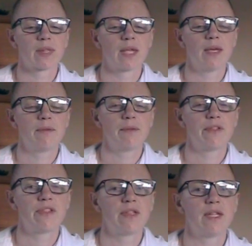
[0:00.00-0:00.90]
It
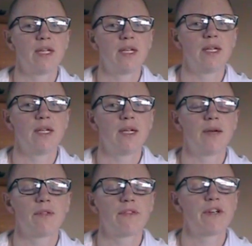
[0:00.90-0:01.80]
was
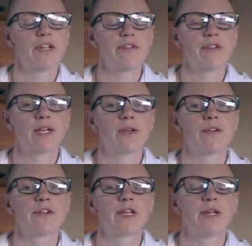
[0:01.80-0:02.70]
a very different kind of
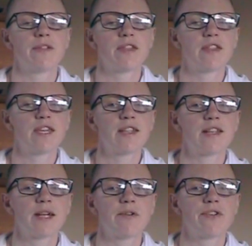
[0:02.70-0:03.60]
retreat. It was a
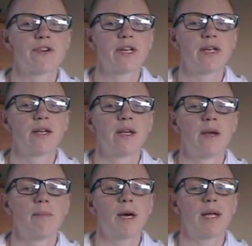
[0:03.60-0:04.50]
6-day retreat,
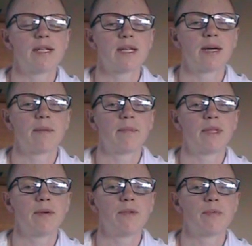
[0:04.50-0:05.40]
but
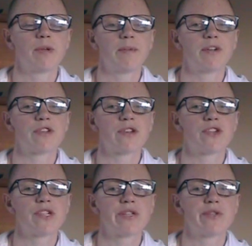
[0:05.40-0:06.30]
there was pretty much no
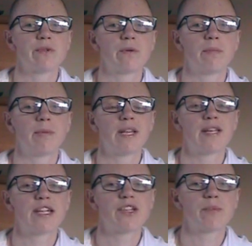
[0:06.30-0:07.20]
scheduled
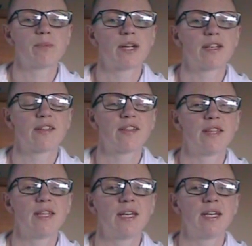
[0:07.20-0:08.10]
meditation practice
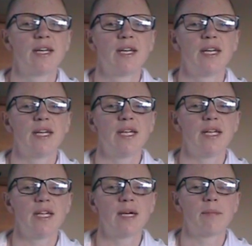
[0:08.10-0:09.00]
in there. He